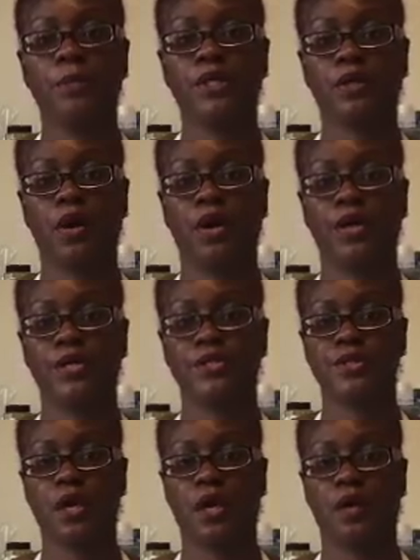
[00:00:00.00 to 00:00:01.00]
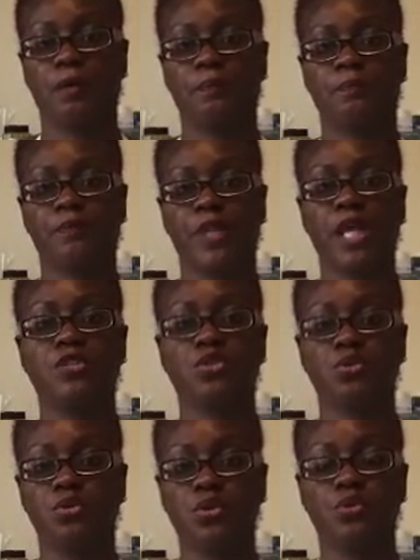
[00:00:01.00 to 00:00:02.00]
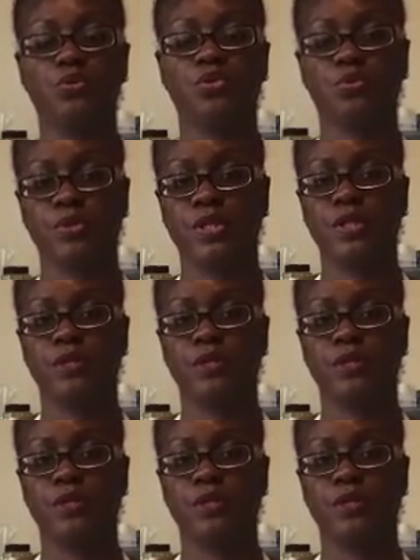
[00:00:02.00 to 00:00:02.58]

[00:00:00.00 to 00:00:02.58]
because they do use